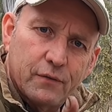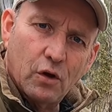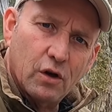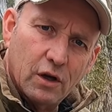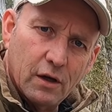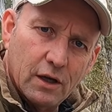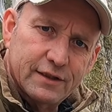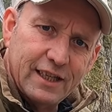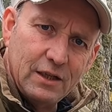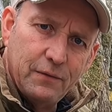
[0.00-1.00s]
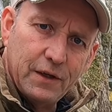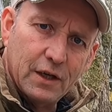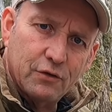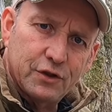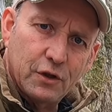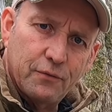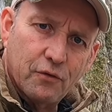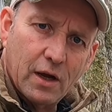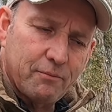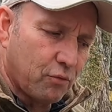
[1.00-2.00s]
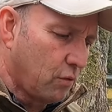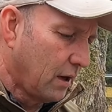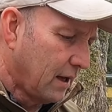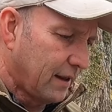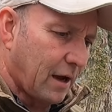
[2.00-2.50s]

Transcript: I've got a, a, seed video to do for April.